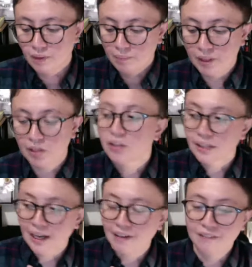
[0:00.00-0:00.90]
Because
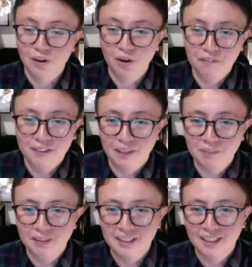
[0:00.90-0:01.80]
I have a coffee
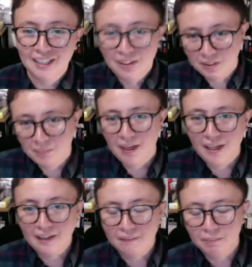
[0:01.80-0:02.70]
shop inside the house, I
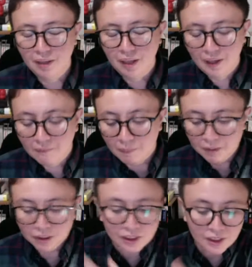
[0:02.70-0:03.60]
have a
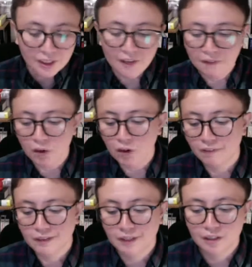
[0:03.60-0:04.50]
machine, I have a
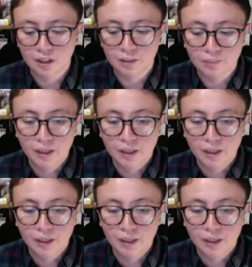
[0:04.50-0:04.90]
coffee set up.